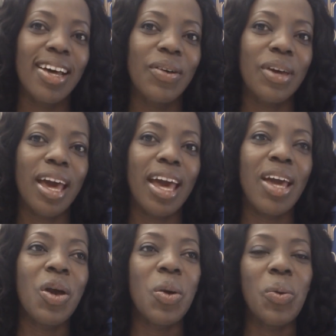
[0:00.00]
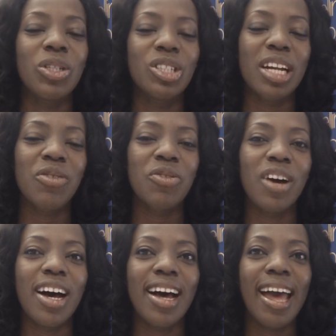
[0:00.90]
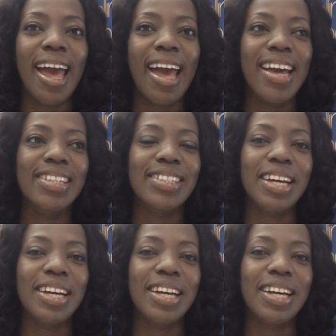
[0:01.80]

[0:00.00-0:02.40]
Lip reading: Okay, with Jennifer and